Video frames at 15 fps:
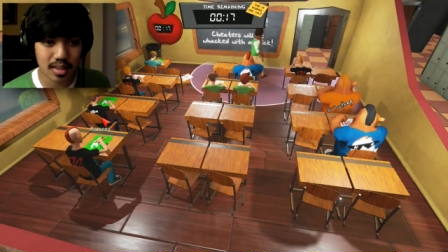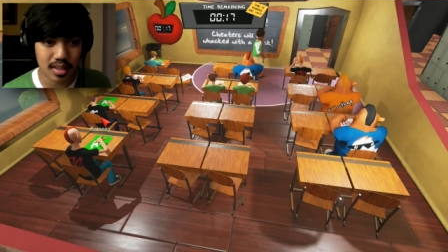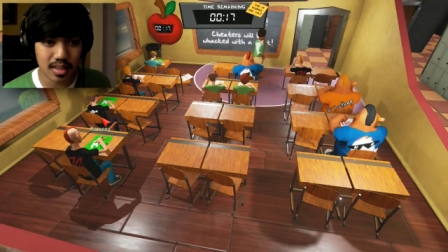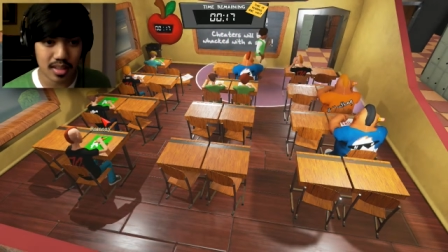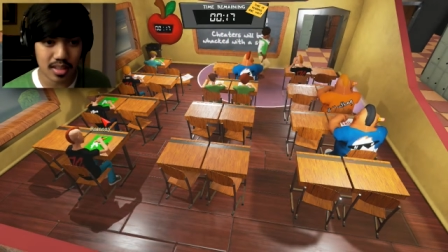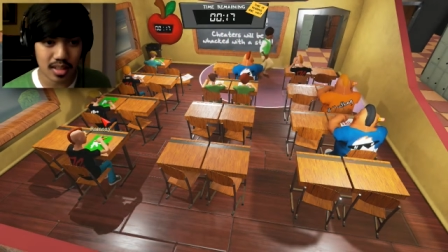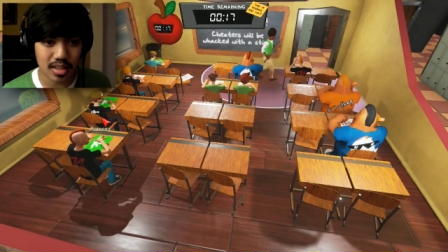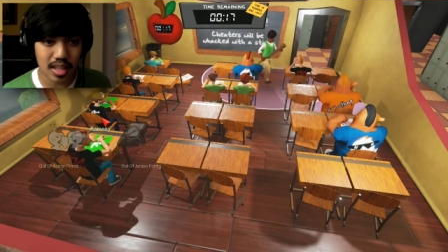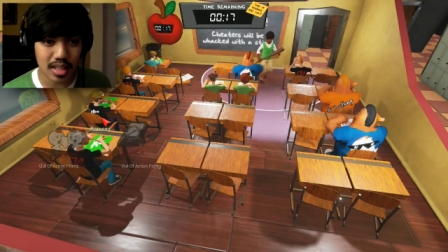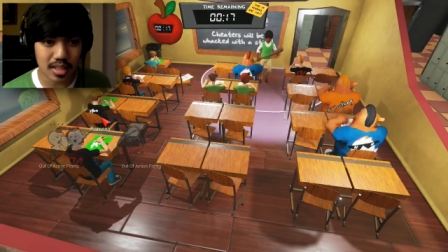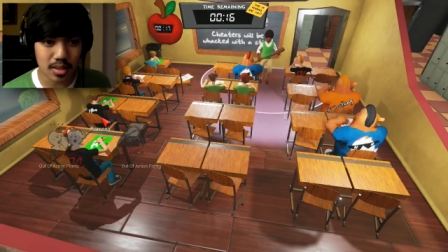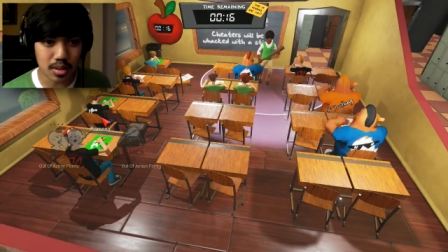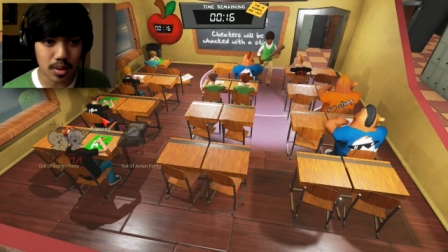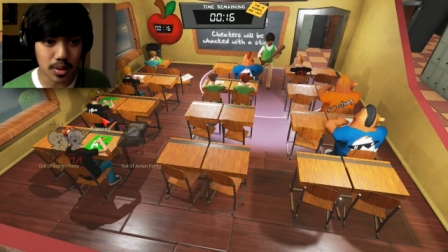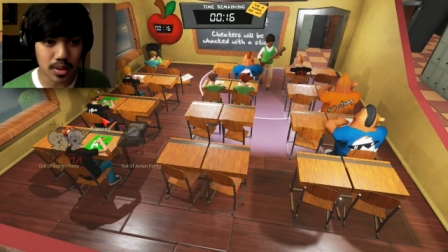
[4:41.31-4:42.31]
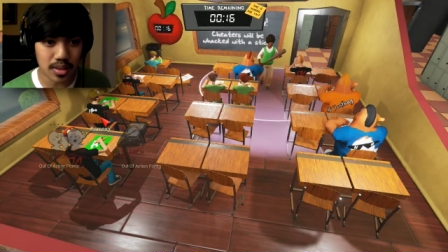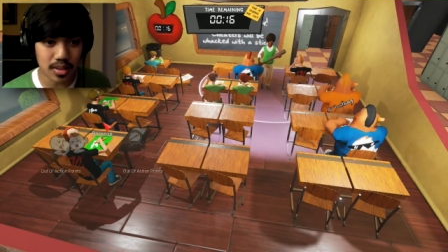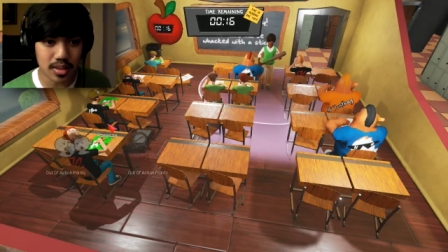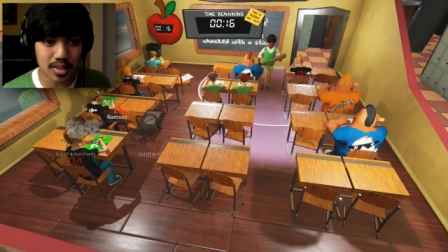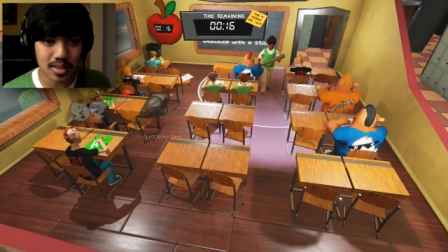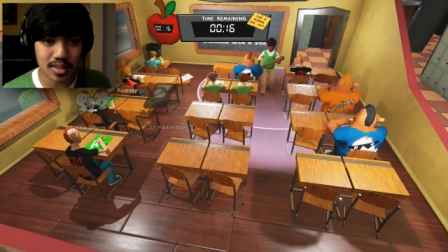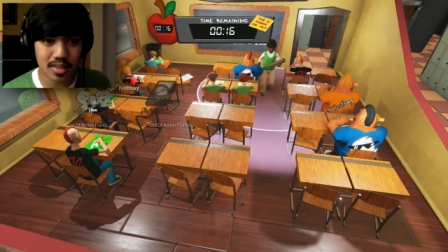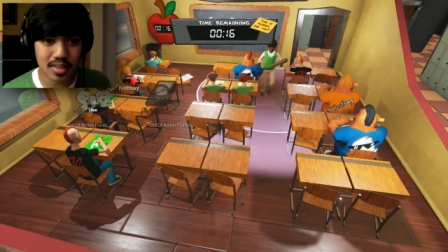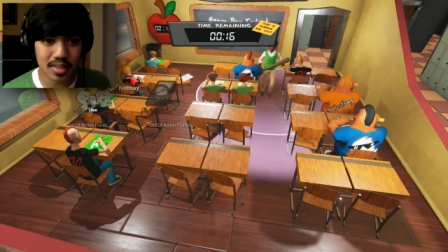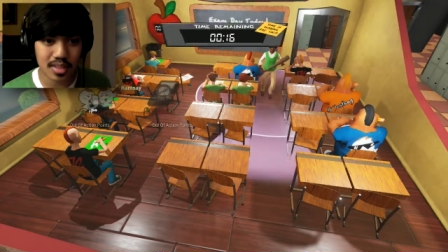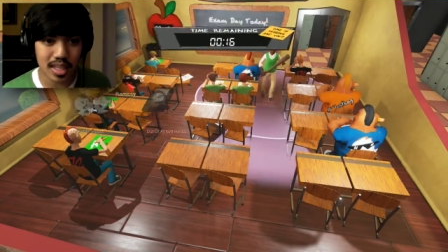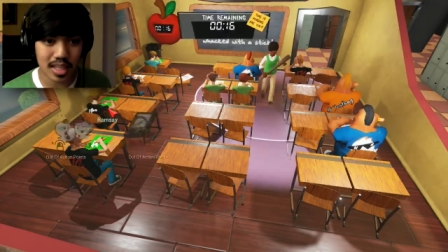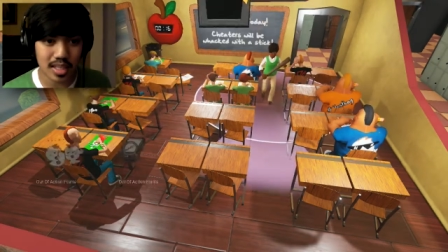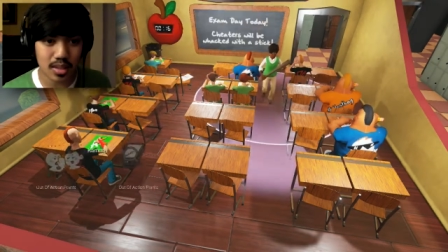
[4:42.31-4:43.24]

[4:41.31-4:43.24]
Is that you, Gordon? Is that